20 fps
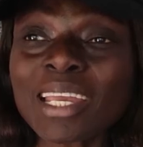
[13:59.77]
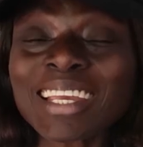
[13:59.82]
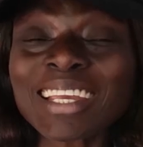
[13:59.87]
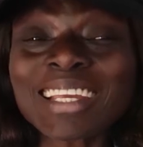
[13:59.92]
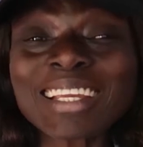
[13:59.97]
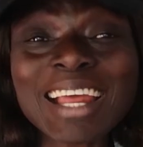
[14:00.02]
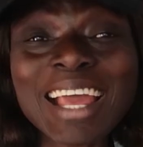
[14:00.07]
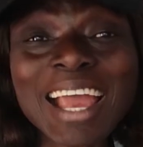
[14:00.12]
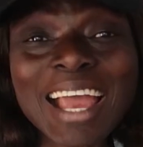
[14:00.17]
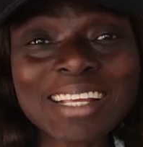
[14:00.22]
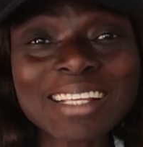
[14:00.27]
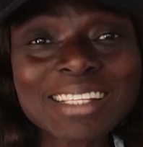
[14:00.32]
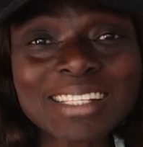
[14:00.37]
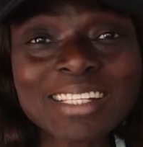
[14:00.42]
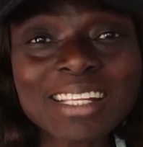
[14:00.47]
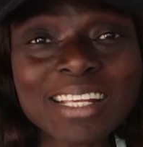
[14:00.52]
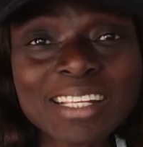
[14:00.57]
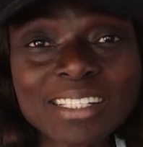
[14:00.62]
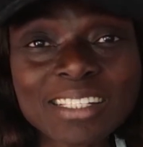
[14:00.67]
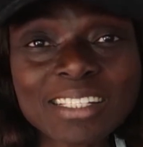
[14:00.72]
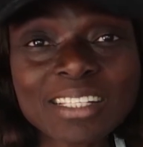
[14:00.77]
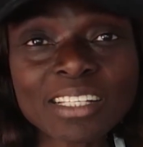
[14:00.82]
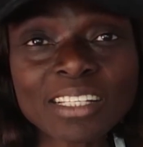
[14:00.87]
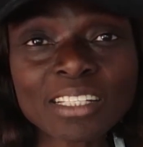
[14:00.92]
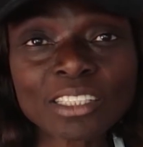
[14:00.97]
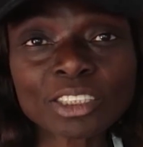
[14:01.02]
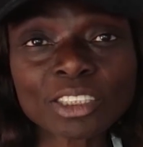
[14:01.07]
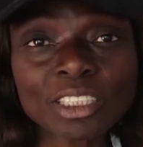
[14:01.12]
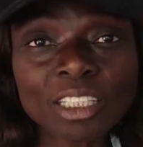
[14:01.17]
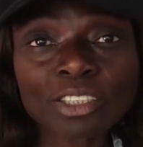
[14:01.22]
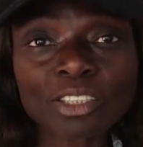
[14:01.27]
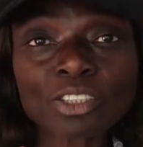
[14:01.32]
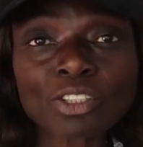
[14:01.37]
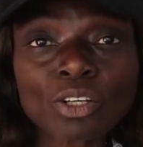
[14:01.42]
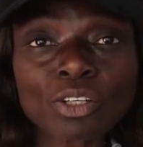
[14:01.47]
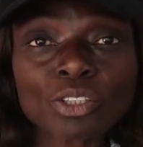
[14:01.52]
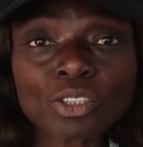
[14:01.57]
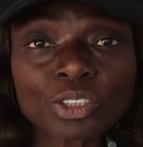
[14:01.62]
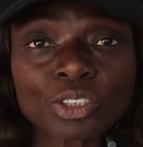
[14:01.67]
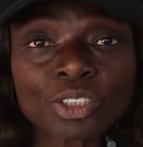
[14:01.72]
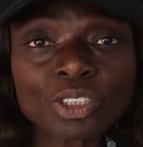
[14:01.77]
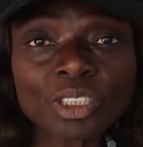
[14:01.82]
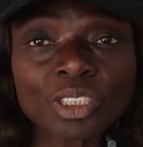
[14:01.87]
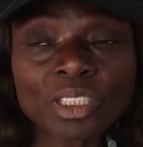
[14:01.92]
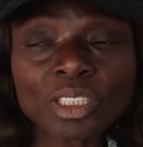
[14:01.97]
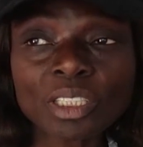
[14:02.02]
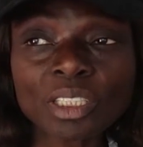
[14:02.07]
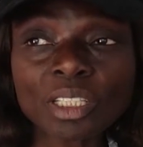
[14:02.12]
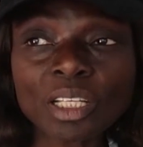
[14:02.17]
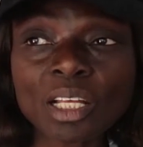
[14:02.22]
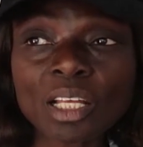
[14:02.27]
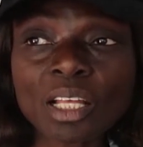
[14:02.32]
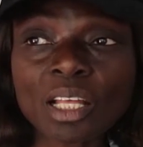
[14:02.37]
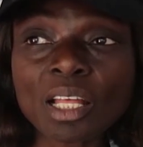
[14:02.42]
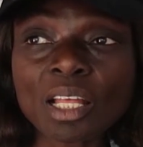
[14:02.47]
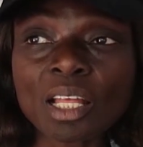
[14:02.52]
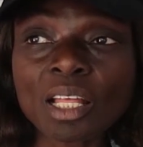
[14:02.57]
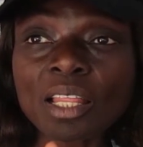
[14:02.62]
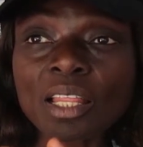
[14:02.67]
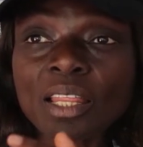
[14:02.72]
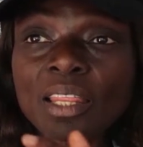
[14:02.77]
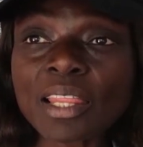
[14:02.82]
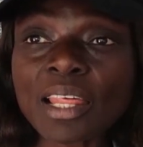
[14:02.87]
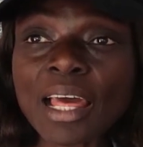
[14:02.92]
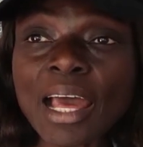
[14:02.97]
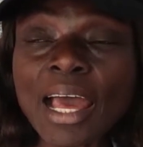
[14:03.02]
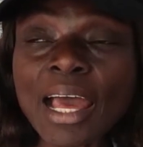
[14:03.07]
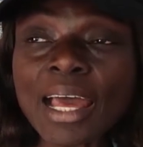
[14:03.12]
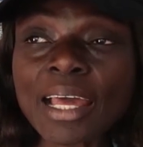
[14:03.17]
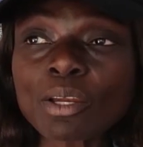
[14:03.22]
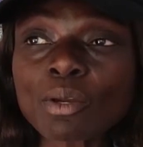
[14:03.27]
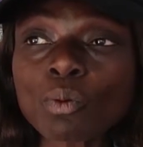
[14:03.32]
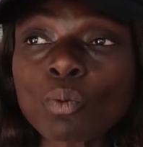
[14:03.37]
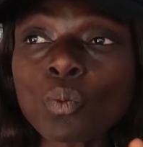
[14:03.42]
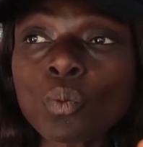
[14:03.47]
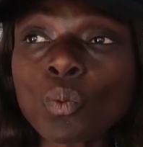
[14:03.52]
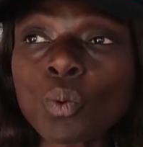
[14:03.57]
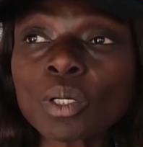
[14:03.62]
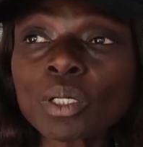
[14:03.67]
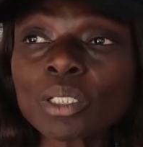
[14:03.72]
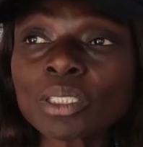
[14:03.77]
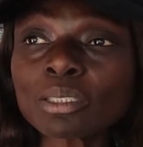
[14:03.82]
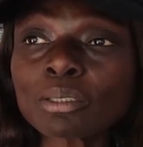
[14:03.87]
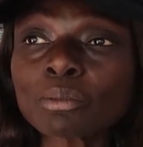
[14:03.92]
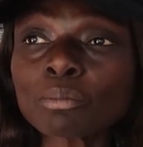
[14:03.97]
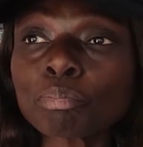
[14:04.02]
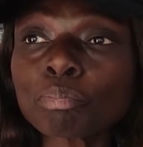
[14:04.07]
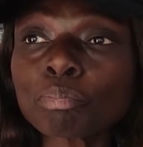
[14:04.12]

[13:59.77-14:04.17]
in accessing technology that was